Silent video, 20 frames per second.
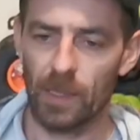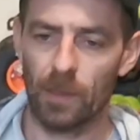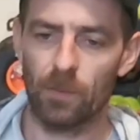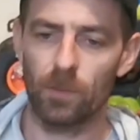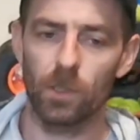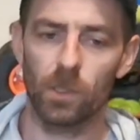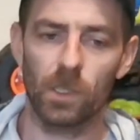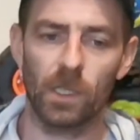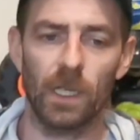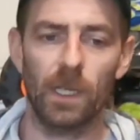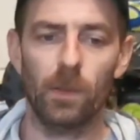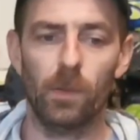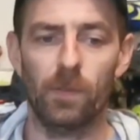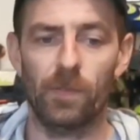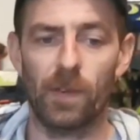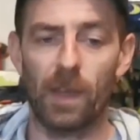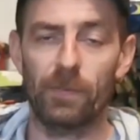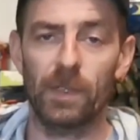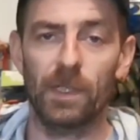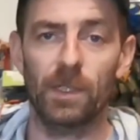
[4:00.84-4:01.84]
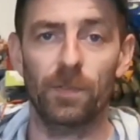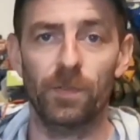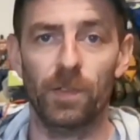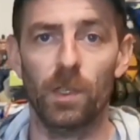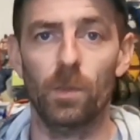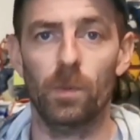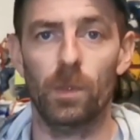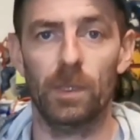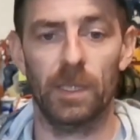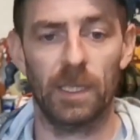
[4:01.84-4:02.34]
Now luckily we're having a
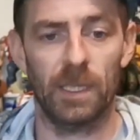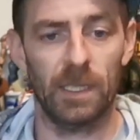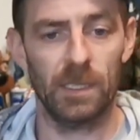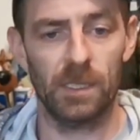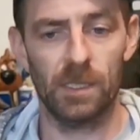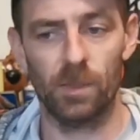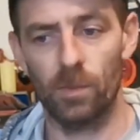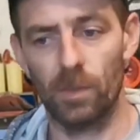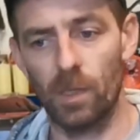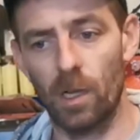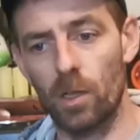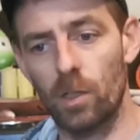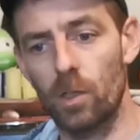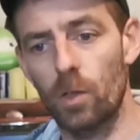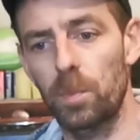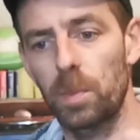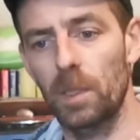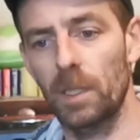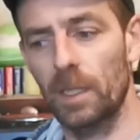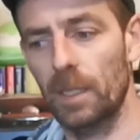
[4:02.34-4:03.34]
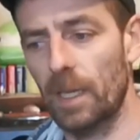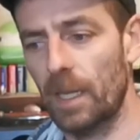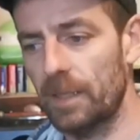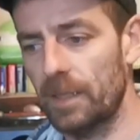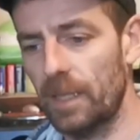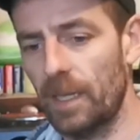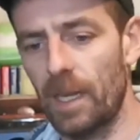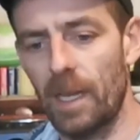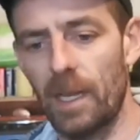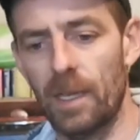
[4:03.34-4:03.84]
few of these. We've got a couple of
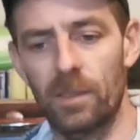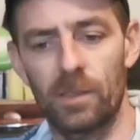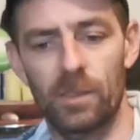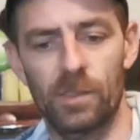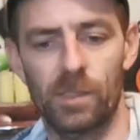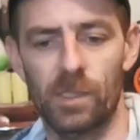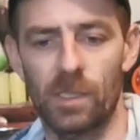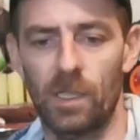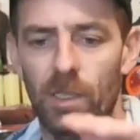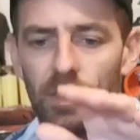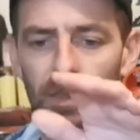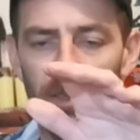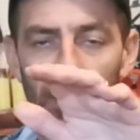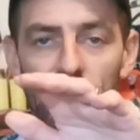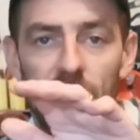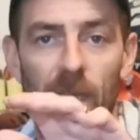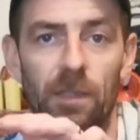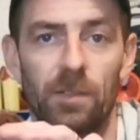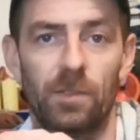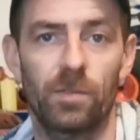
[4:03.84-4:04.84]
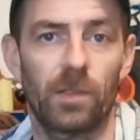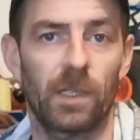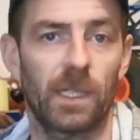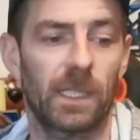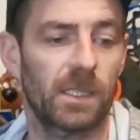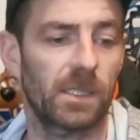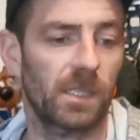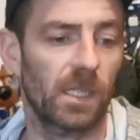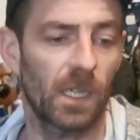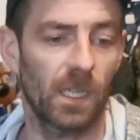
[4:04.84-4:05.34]
Gladiators and the
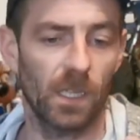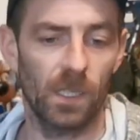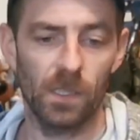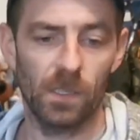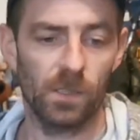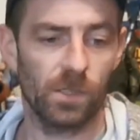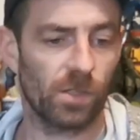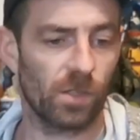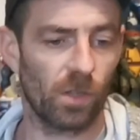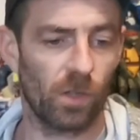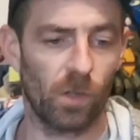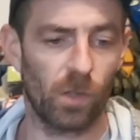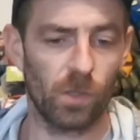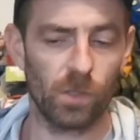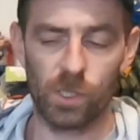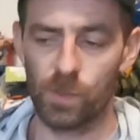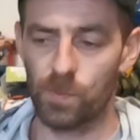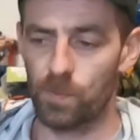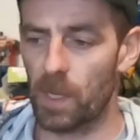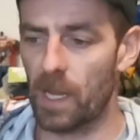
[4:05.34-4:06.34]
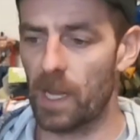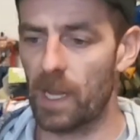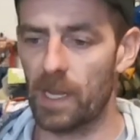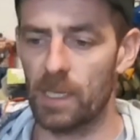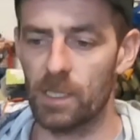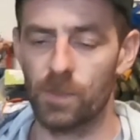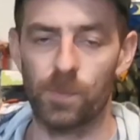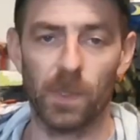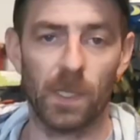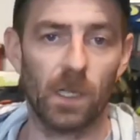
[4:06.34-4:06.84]
10.3s. So
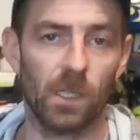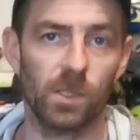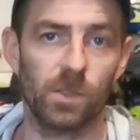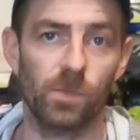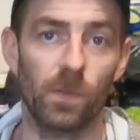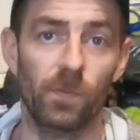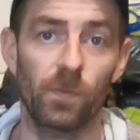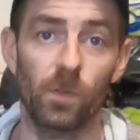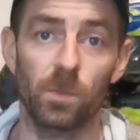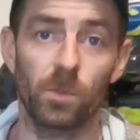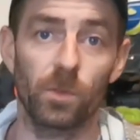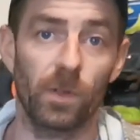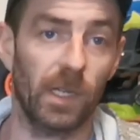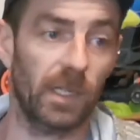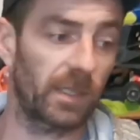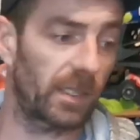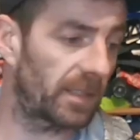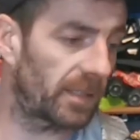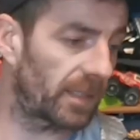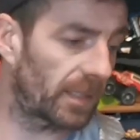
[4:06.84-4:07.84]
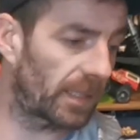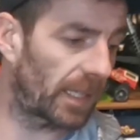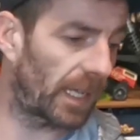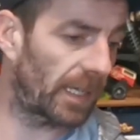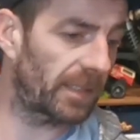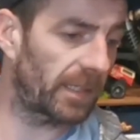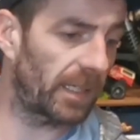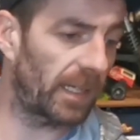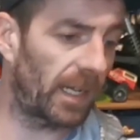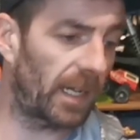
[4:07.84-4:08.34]
spares, because we've upgraded the
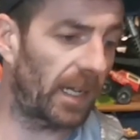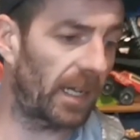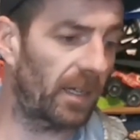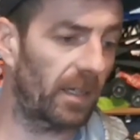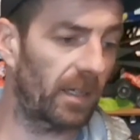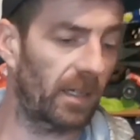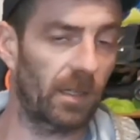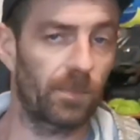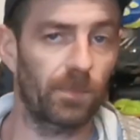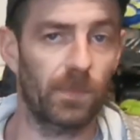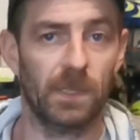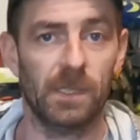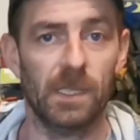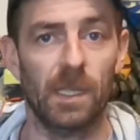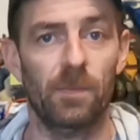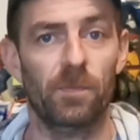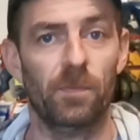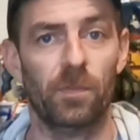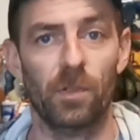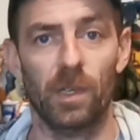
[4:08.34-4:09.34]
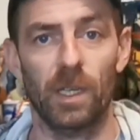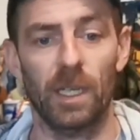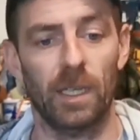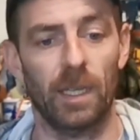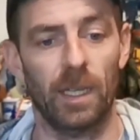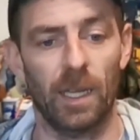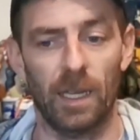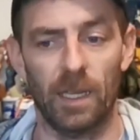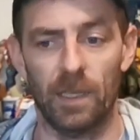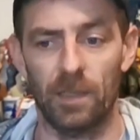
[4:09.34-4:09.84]
Gladiator and my 10.3
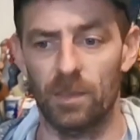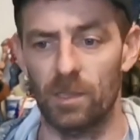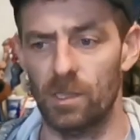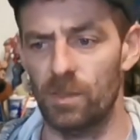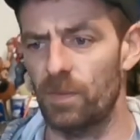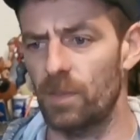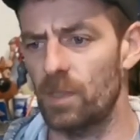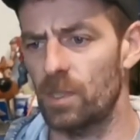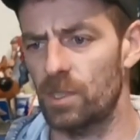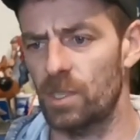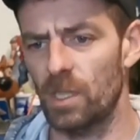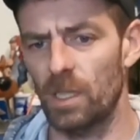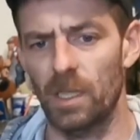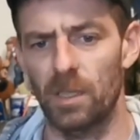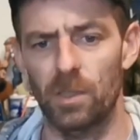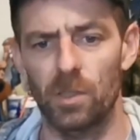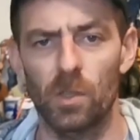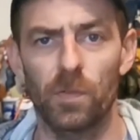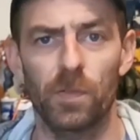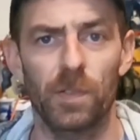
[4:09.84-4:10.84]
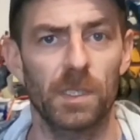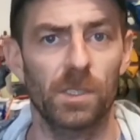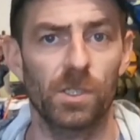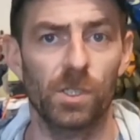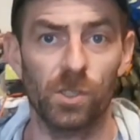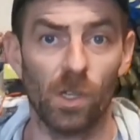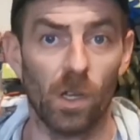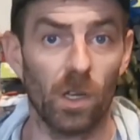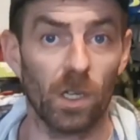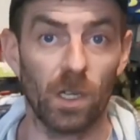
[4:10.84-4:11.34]
kit, there's virtually nothing
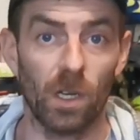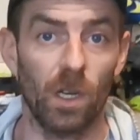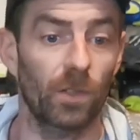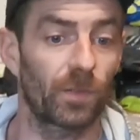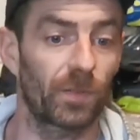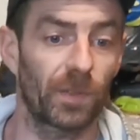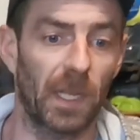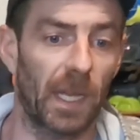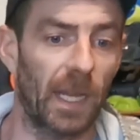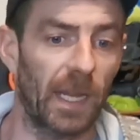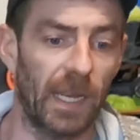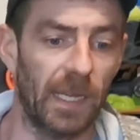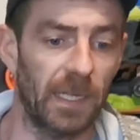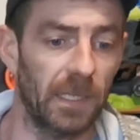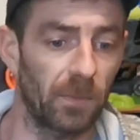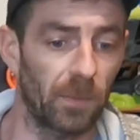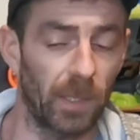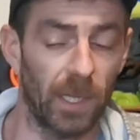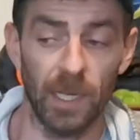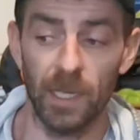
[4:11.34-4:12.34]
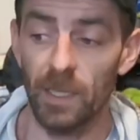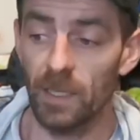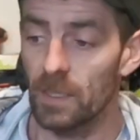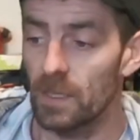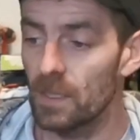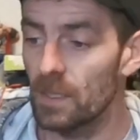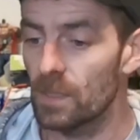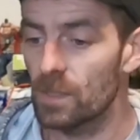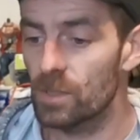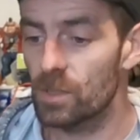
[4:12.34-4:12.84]
stock on that anyway.
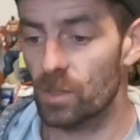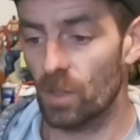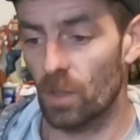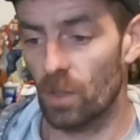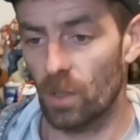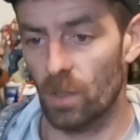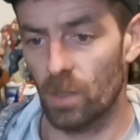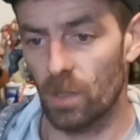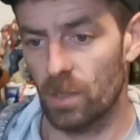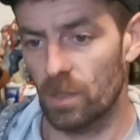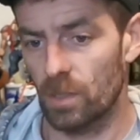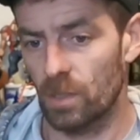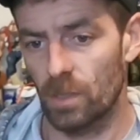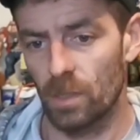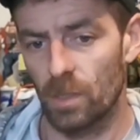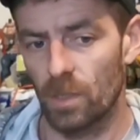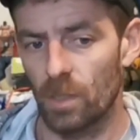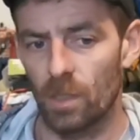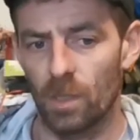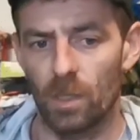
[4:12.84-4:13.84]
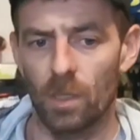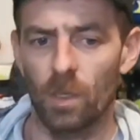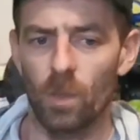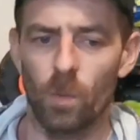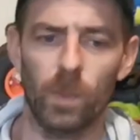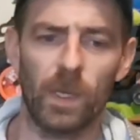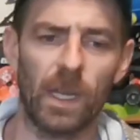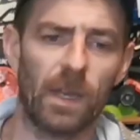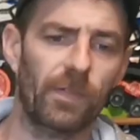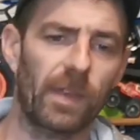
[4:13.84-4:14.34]
So
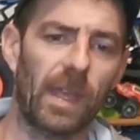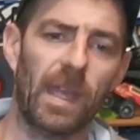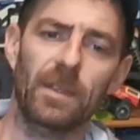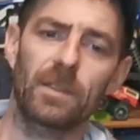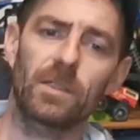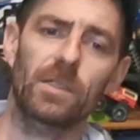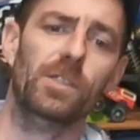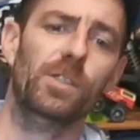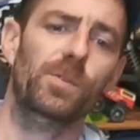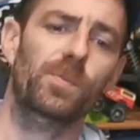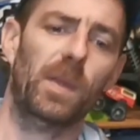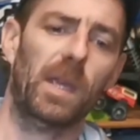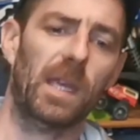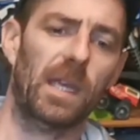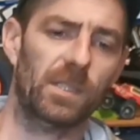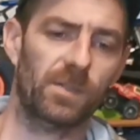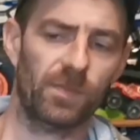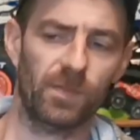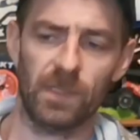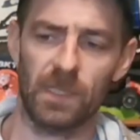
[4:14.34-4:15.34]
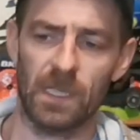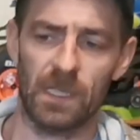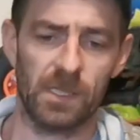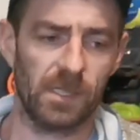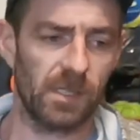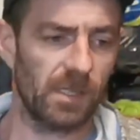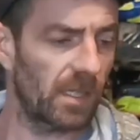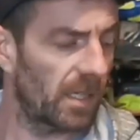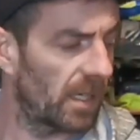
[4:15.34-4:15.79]
we have endless spares for this.